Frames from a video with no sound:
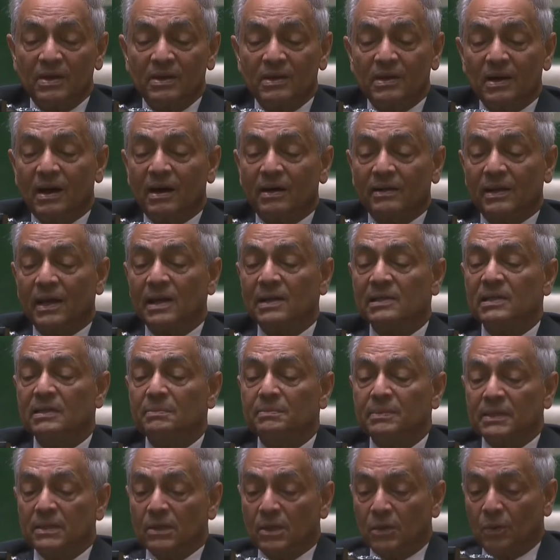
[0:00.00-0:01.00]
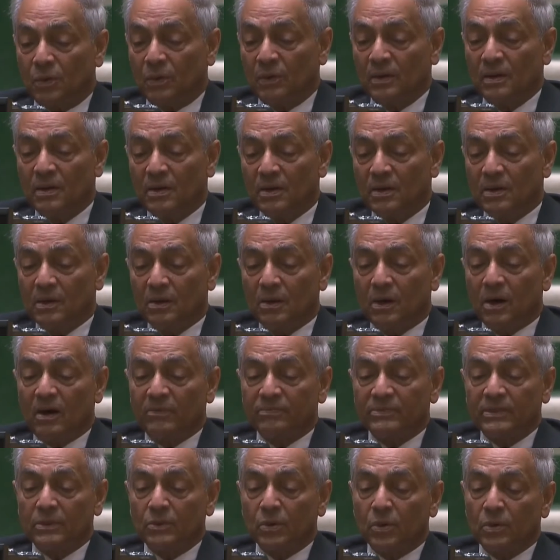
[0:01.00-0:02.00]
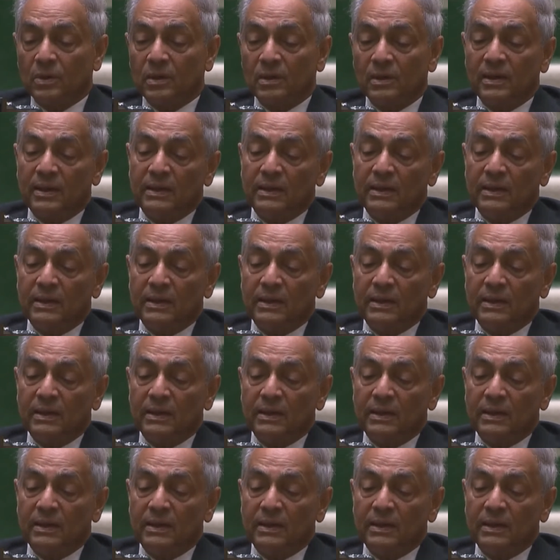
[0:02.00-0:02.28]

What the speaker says: our ultimate goal of the total